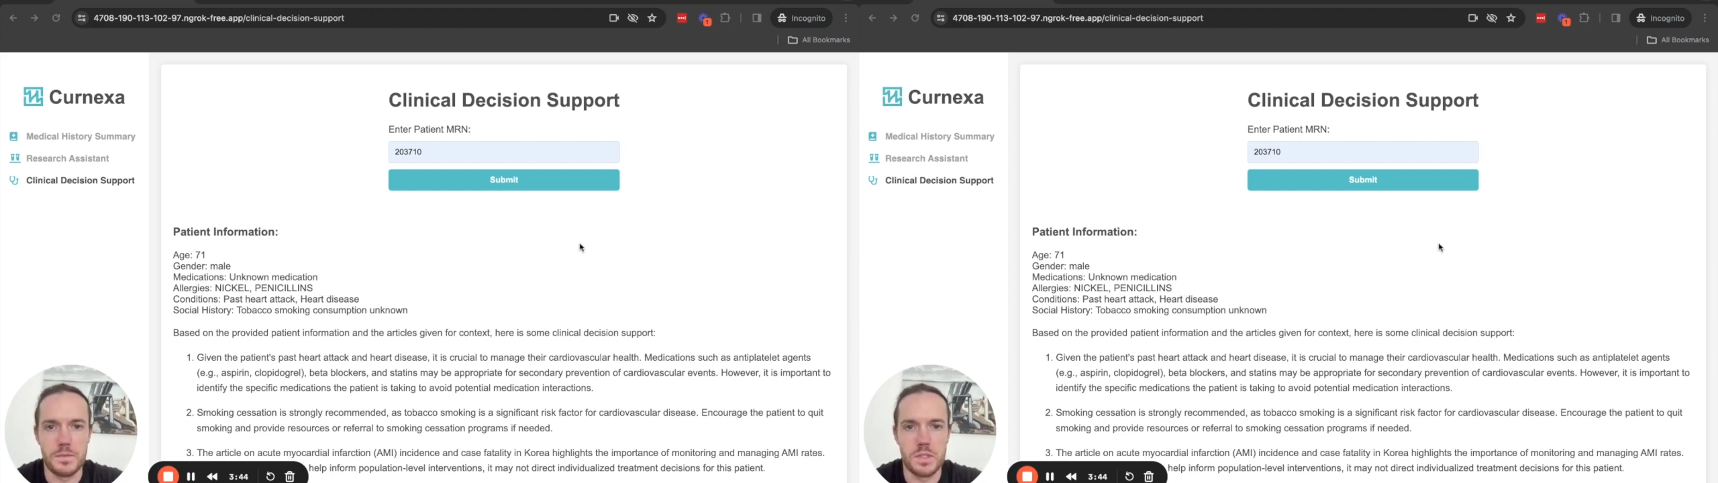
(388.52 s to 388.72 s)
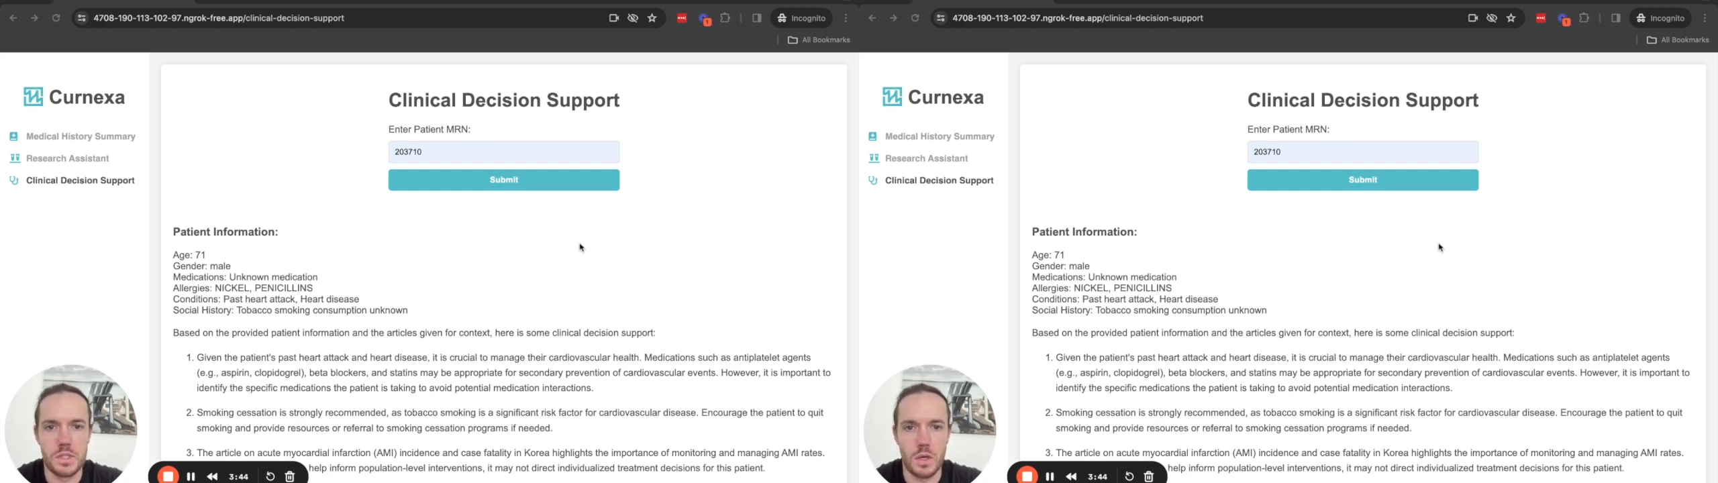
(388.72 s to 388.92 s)

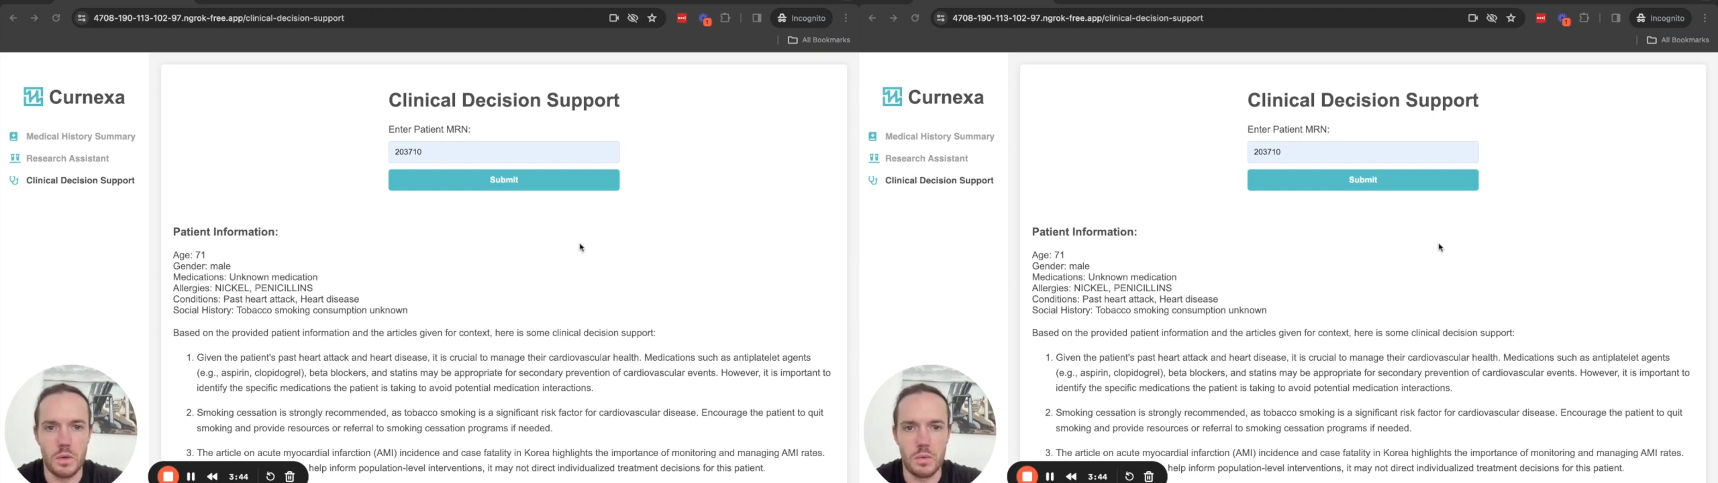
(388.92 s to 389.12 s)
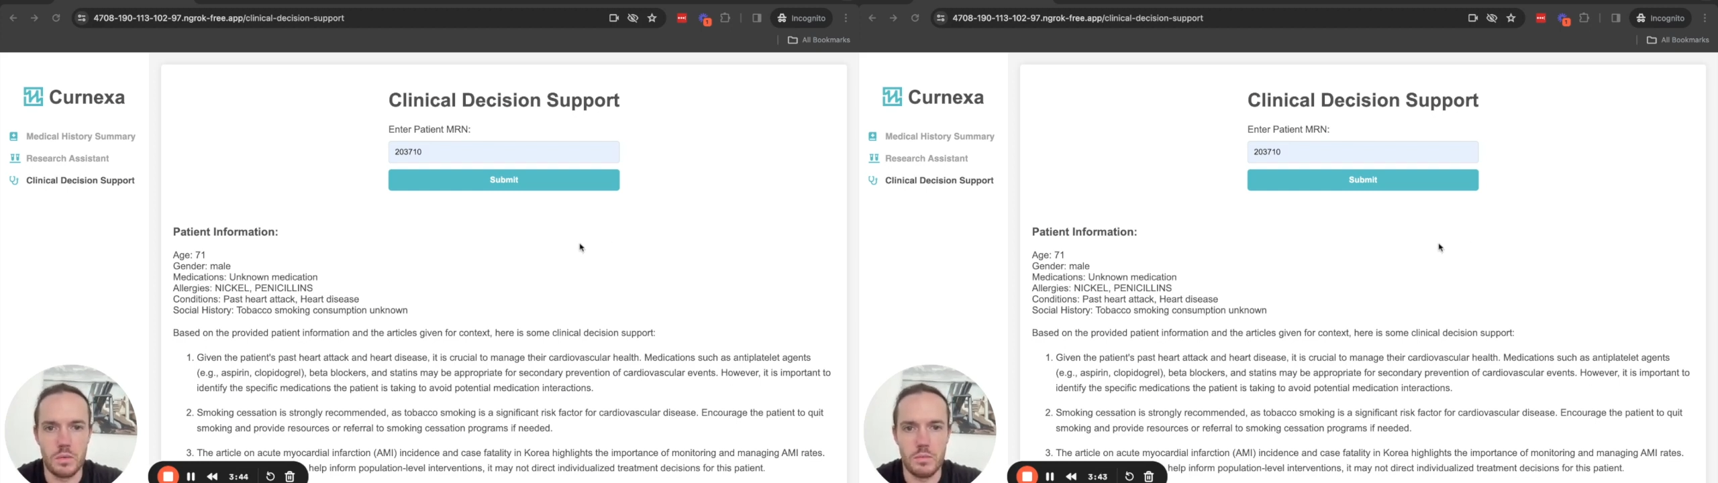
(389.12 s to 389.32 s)

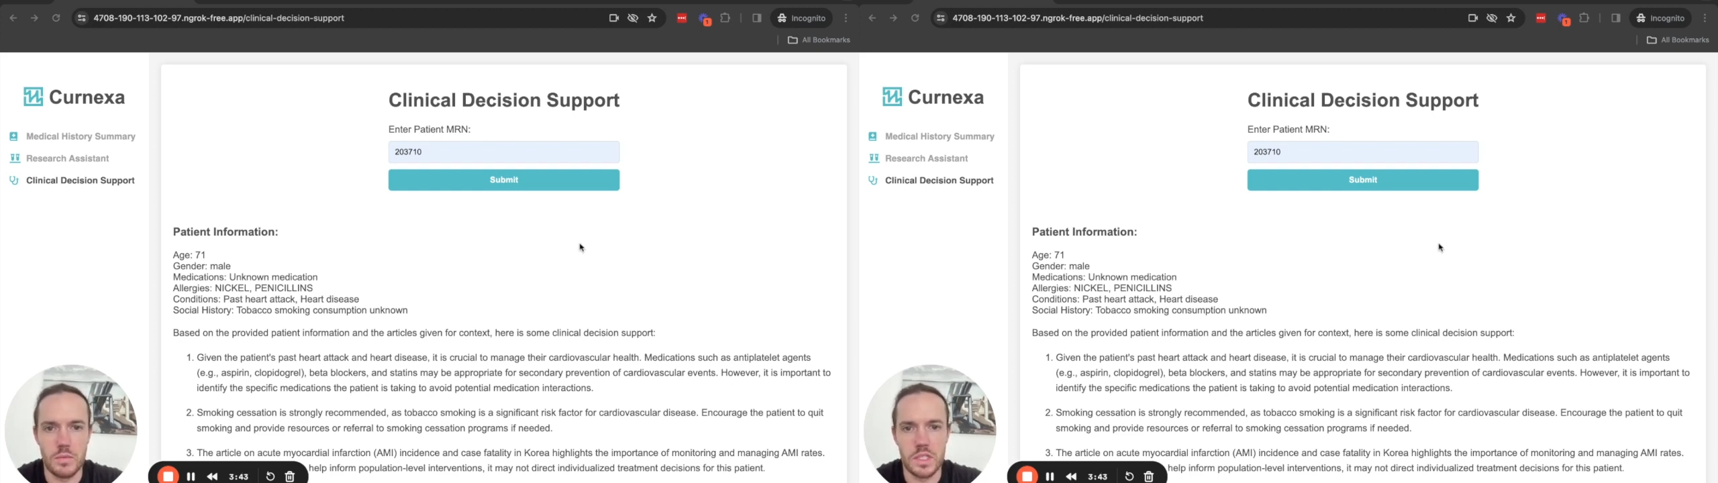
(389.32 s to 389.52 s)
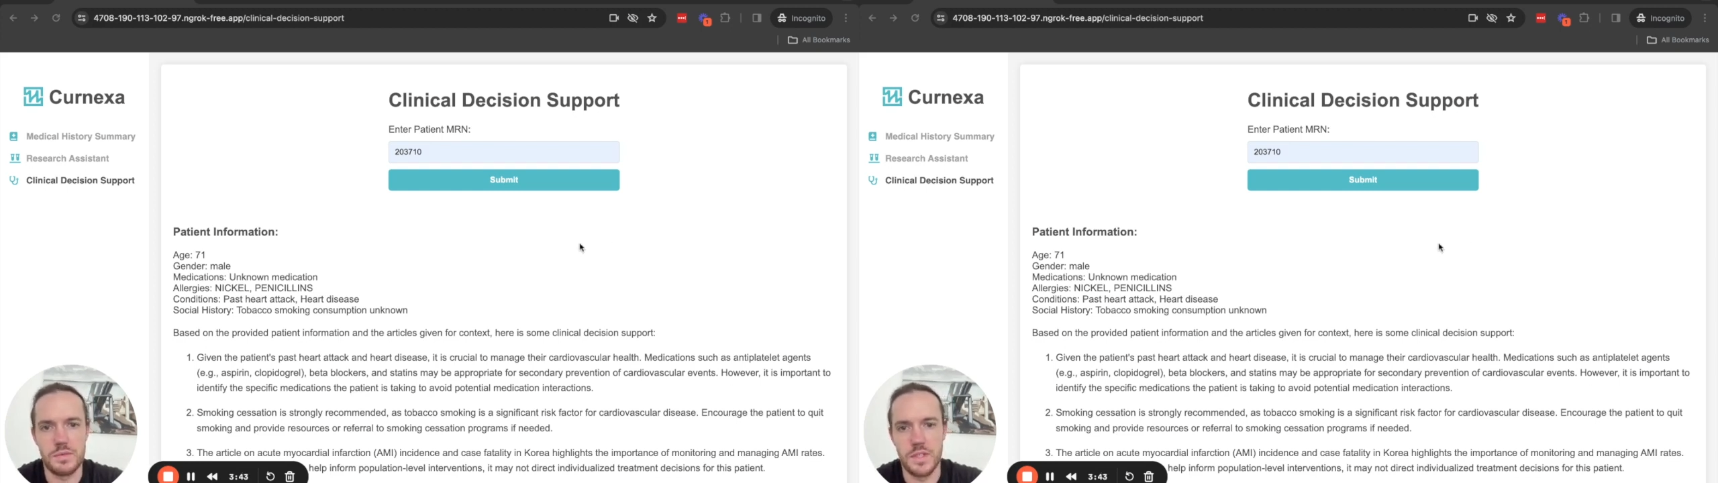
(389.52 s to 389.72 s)
So
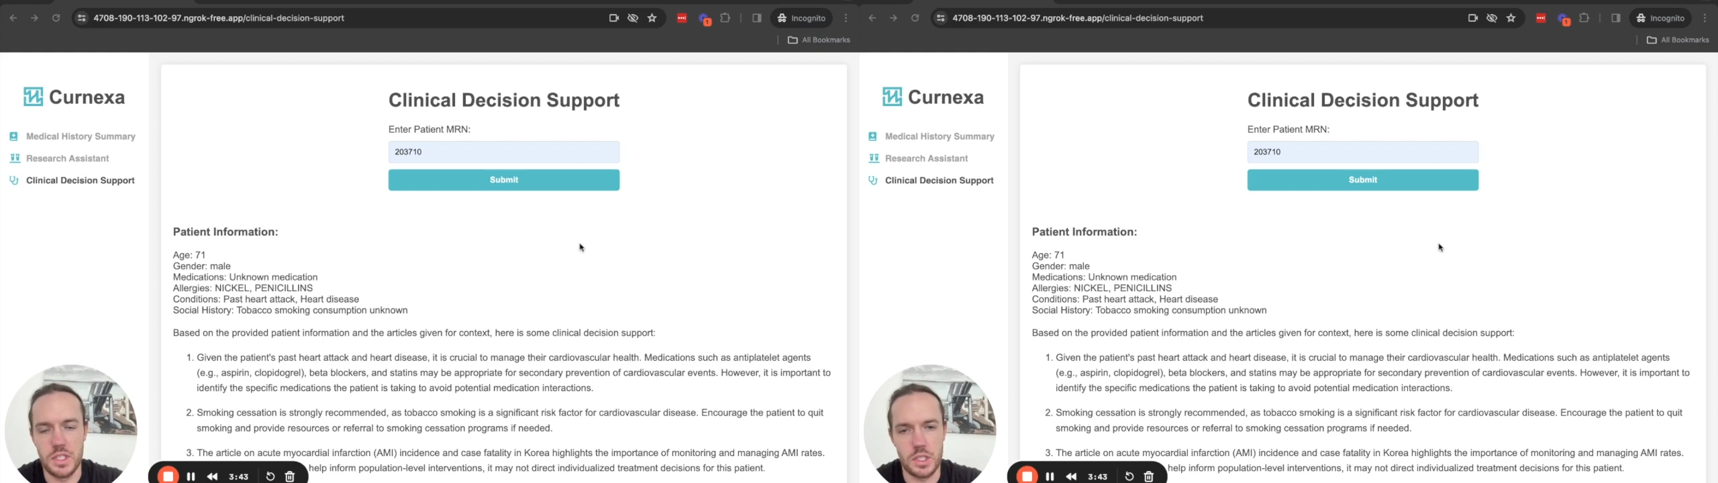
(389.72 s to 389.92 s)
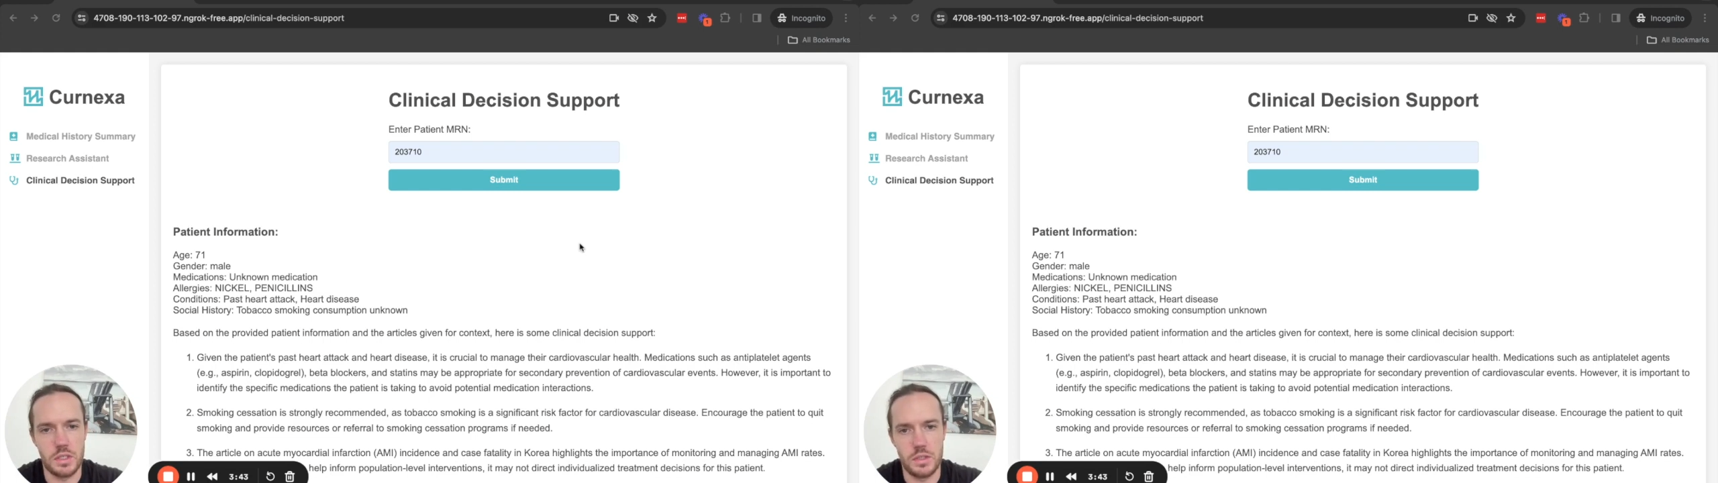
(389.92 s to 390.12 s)
this feature